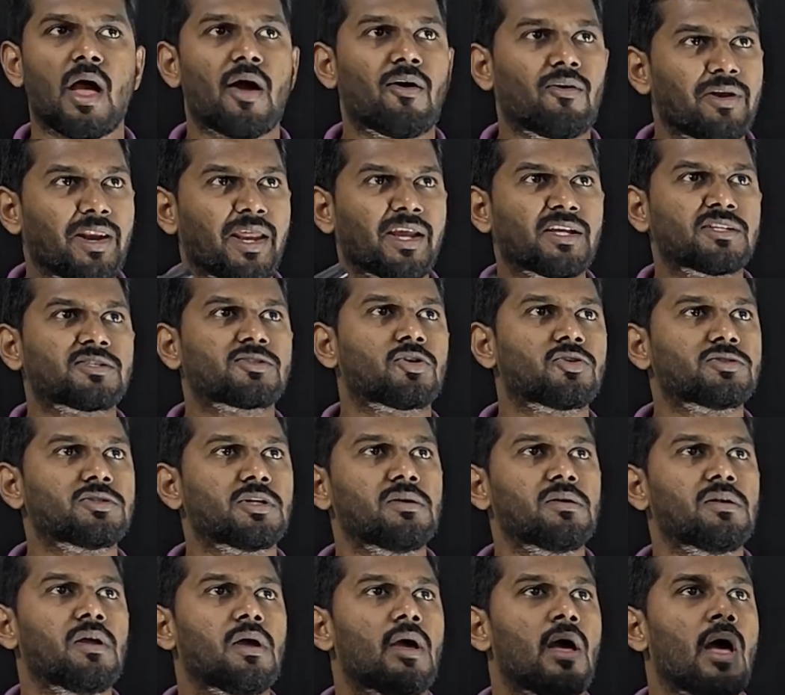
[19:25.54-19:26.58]
Our next
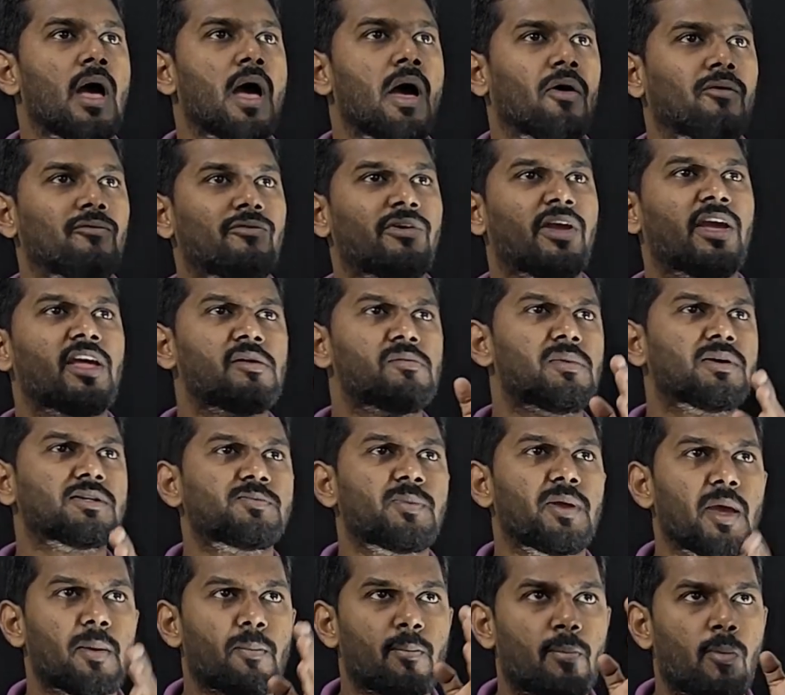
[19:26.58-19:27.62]
question, where
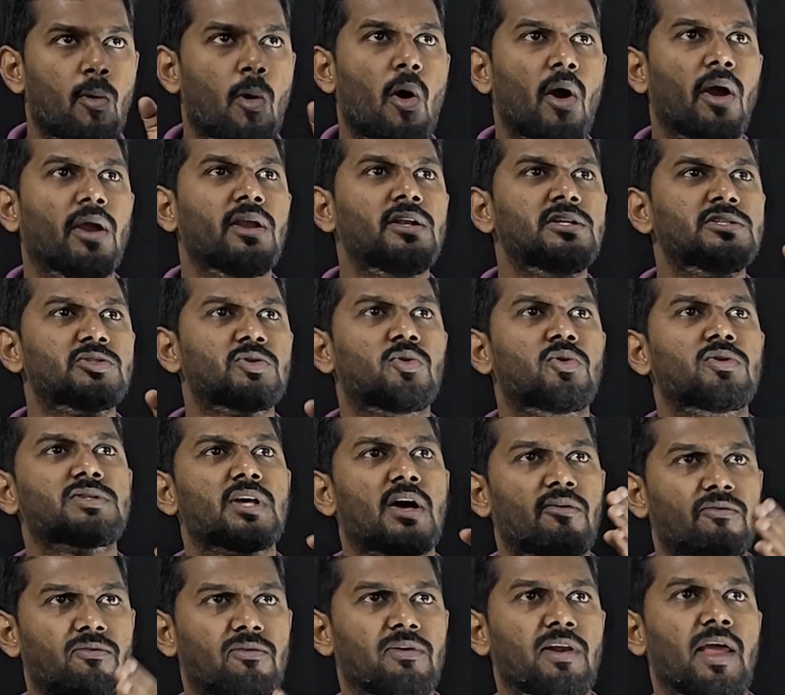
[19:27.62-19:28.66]
must be a point source
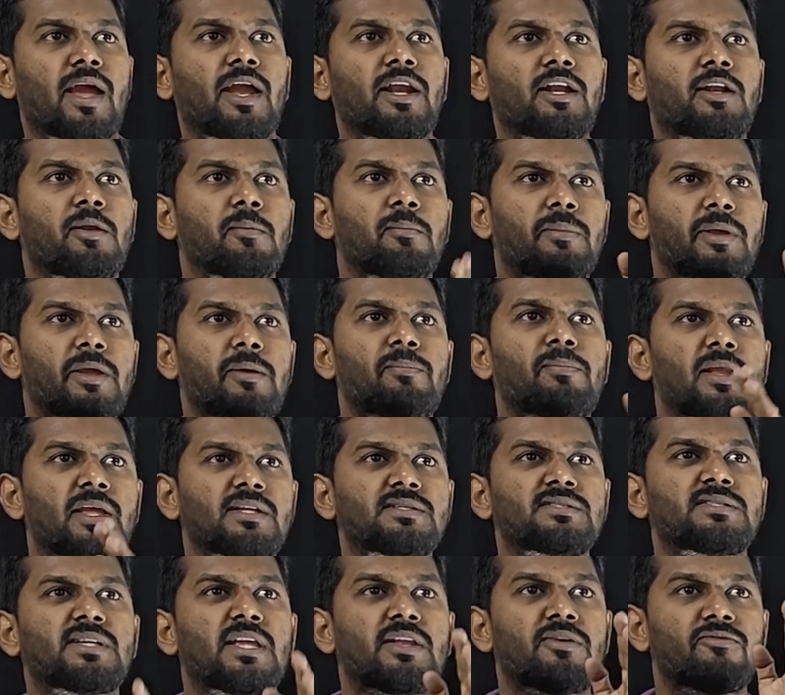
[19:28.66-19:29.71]
of light be
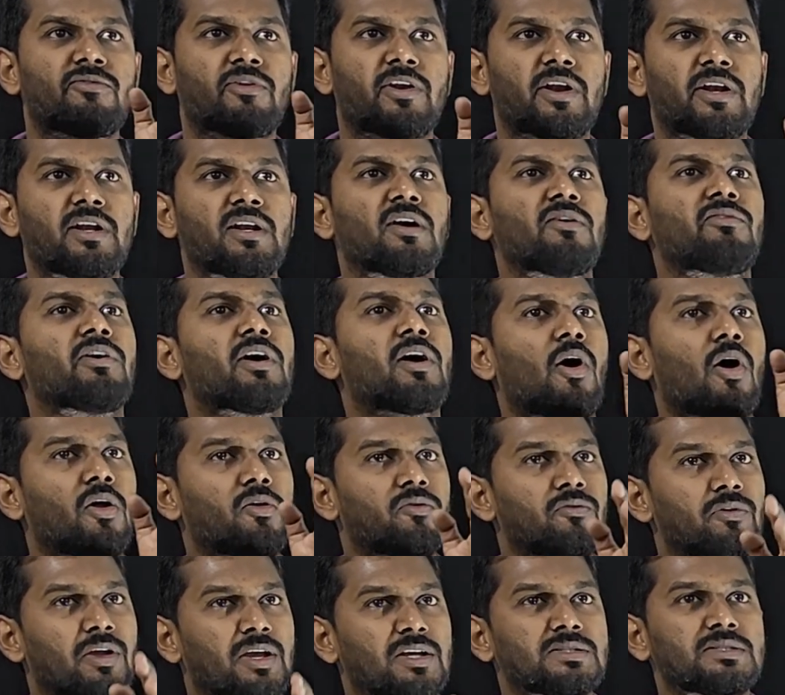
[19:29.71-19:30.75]
placed in front of a
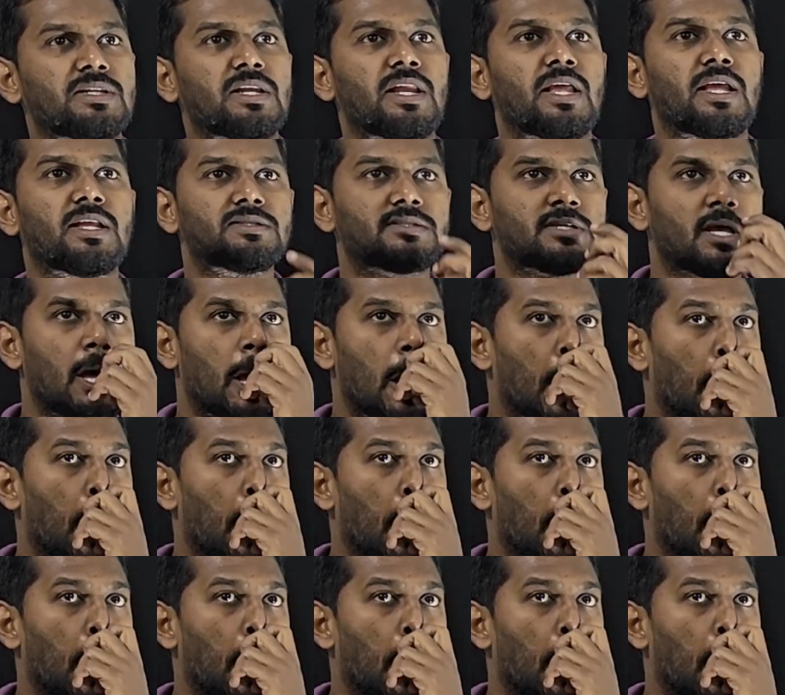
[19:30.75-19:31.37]
convex lens